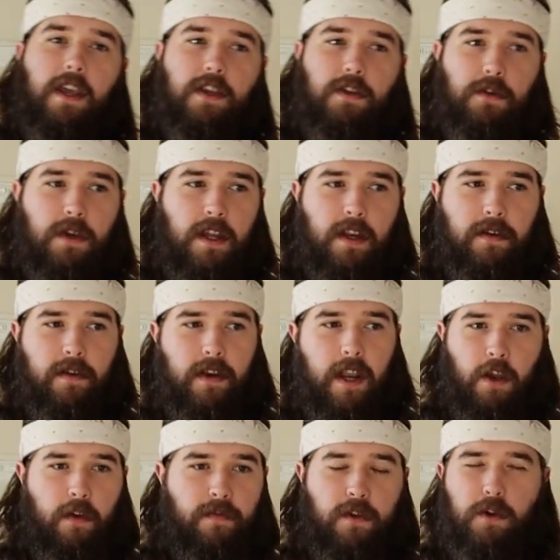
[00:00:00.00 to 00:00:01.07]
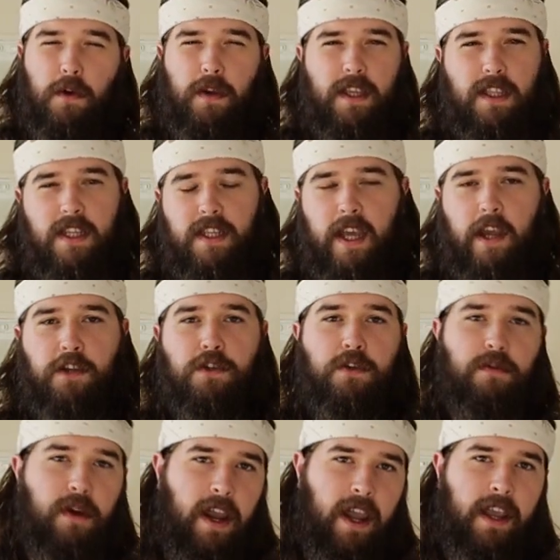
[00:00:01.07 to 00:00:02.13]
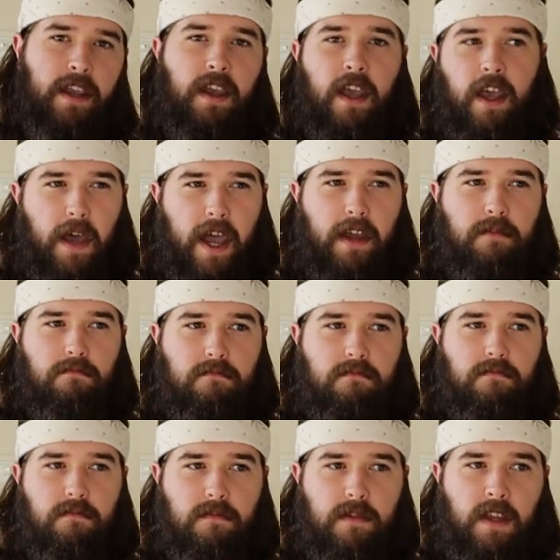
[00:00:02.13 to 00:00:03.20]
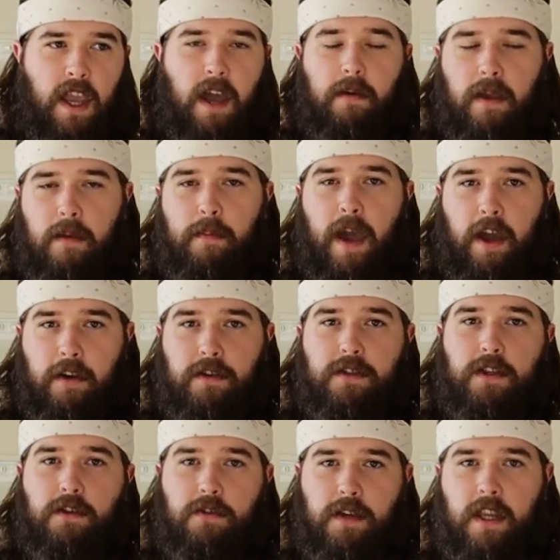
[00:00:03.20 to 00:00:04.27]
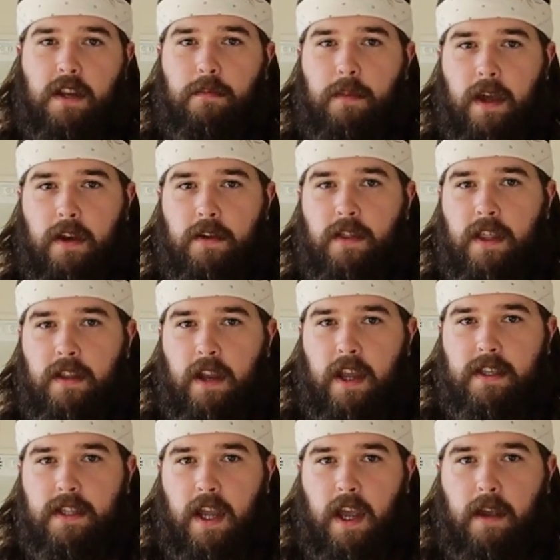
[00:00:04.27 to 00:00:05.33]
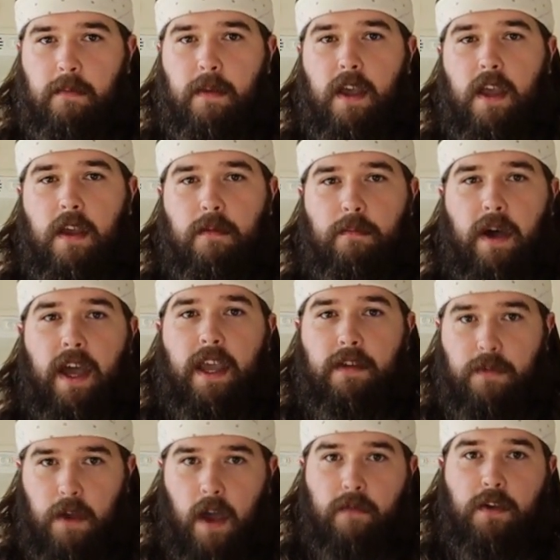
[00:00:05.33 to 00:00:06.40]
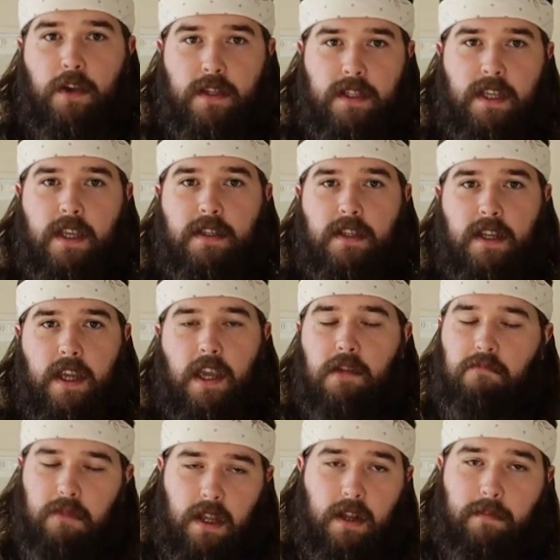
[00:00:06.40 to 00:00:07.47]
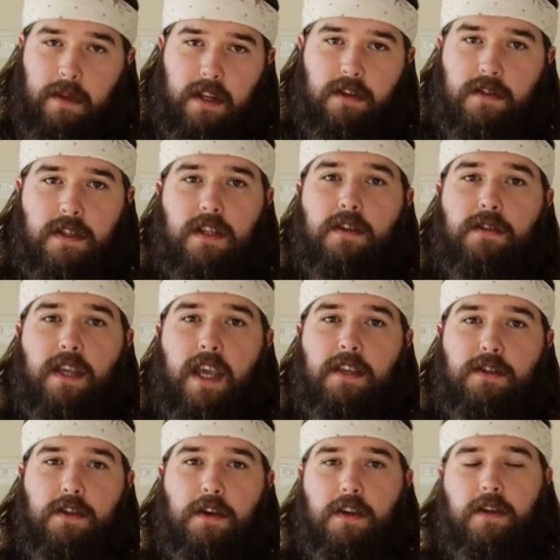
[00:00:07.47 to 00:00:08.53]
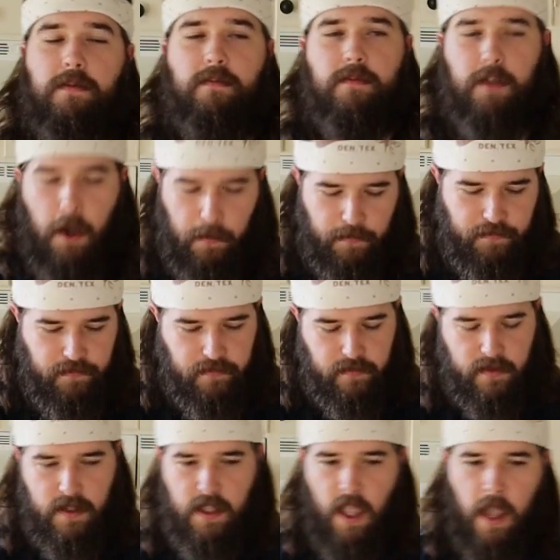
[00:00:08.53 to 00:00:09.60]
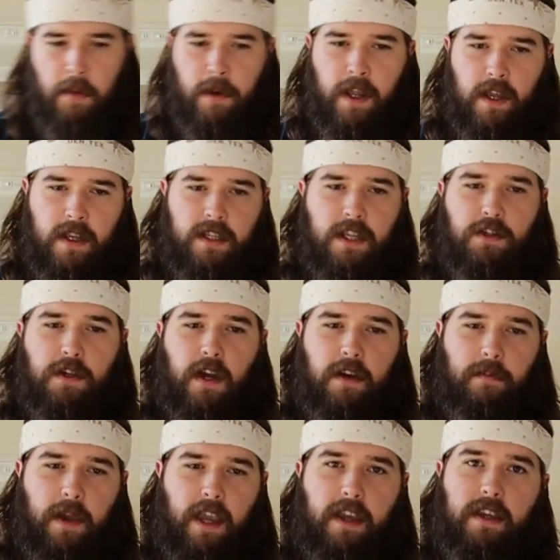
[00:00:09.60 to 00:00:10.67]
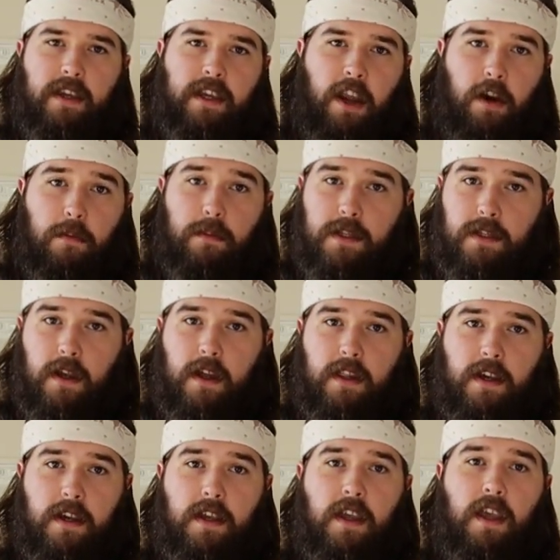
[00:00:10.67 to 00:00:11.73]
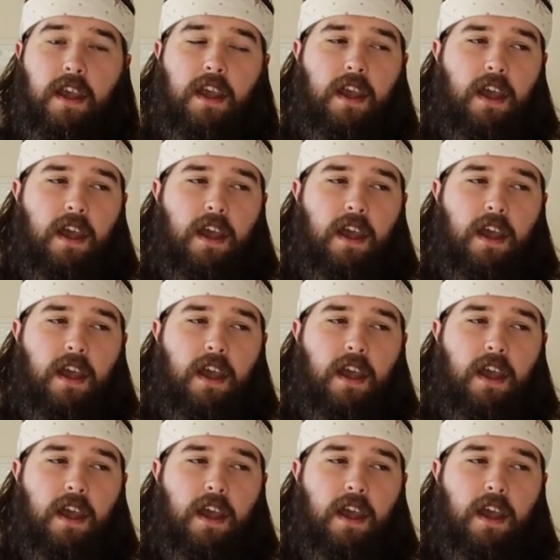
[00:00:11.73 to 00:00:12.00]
You can, if you don't get the texture right, it matters, and you'll get it better the next time. But if you have a good seasoning, it'll still taste good. So I'm going to teach you how to make Garam Masala.